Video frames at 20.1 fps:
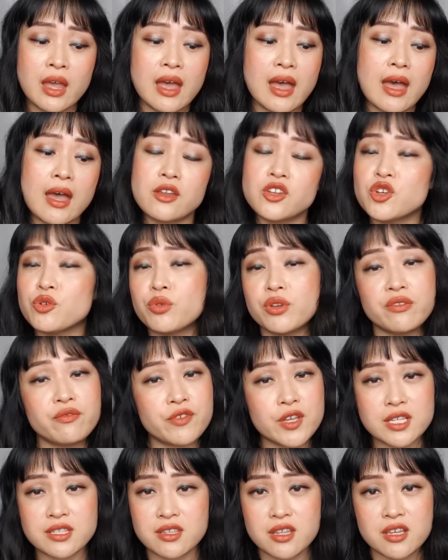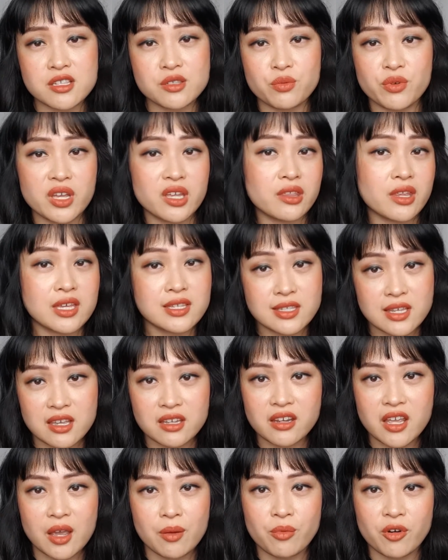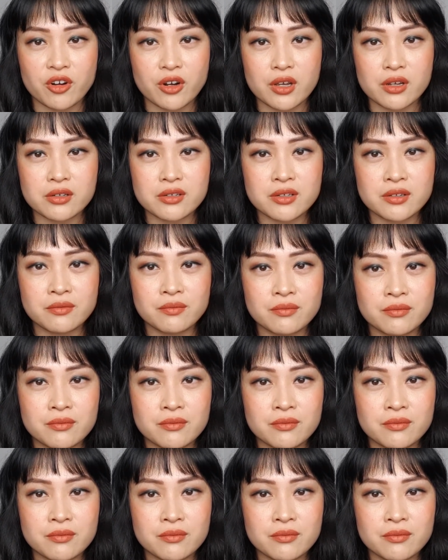and you wouldn't fix this with a skincare product.